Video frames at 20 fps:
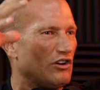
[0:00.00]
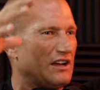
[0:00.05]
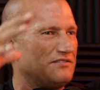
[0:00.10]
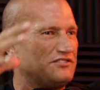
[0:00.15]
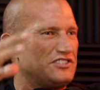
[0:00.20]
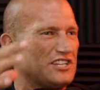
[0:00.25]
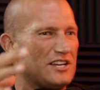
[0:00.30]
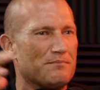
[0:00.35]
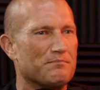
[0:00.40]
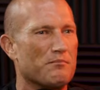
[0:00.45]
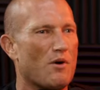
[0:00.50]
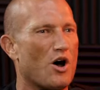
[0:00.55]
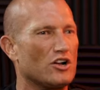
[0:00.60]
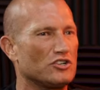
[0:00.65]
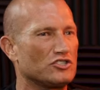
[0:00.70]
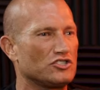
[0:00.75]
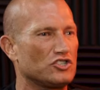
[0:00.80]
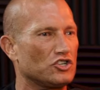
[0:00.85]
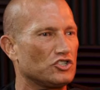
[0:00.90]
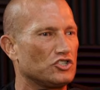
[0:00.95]
lifted,
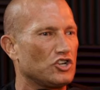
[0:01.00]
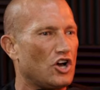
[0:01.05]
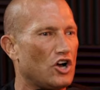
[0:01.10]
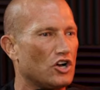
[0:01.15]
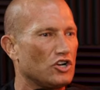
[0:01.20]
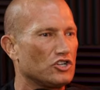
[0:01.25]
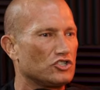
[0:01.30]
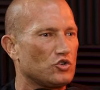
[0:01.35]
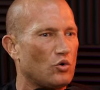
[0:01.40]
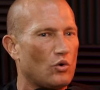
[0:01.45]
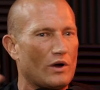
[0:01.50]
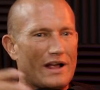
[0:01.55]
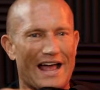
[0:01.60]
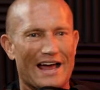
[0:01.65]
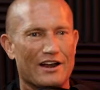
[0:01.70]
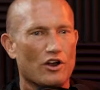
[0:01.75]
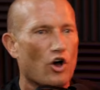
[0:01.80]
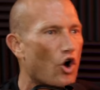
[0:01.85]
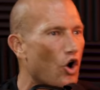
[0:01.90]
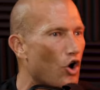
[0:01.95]
monster, Tonka toy.
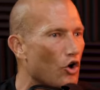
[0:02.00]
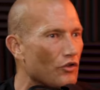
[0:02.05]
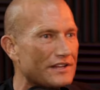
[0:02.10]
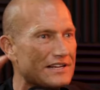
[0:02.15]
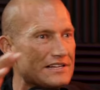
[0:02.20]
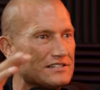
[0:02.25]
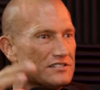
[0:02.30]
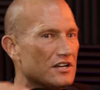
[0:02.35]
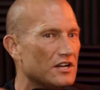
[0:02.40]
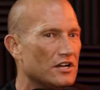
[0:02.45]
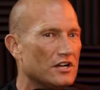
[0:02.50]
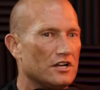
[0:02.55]
Had all these,